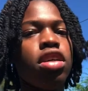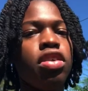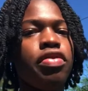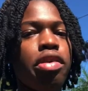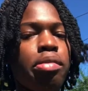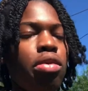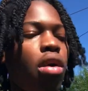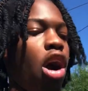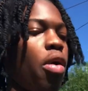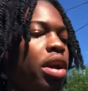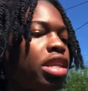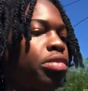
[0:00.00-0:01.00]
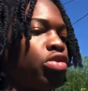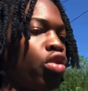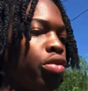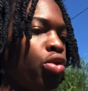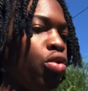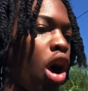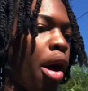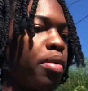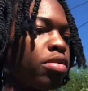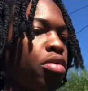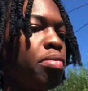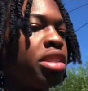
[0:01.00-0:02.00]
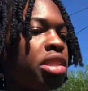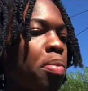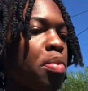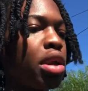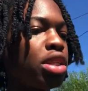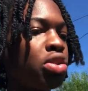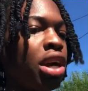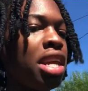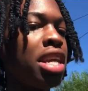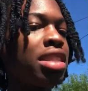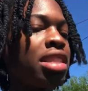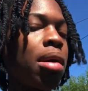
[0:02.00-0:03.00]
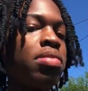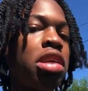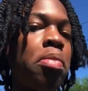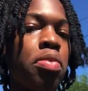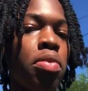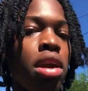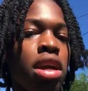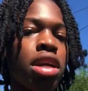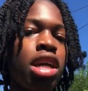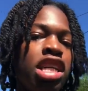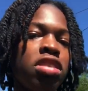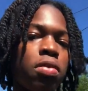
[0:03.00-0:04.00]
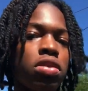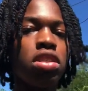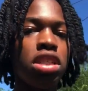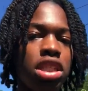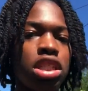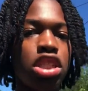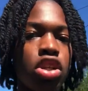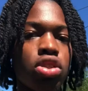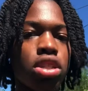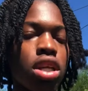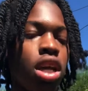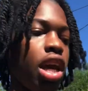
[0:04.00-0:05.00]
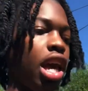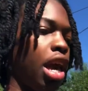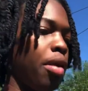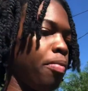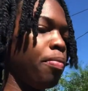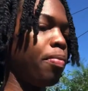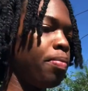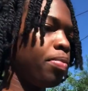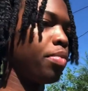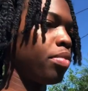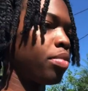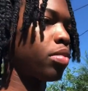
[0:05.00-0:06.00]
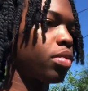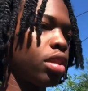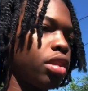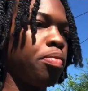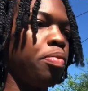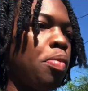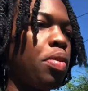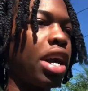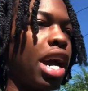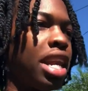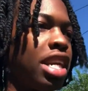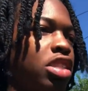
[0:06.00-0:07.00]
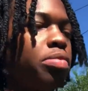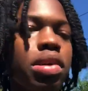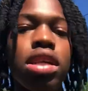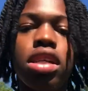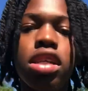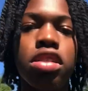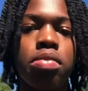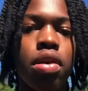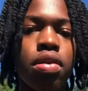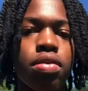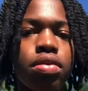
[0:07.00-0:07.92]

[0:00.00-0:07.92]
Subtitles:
You feel me? You always will be separated. So y'all need to stop separating special needs children and people that got disabilities, bro.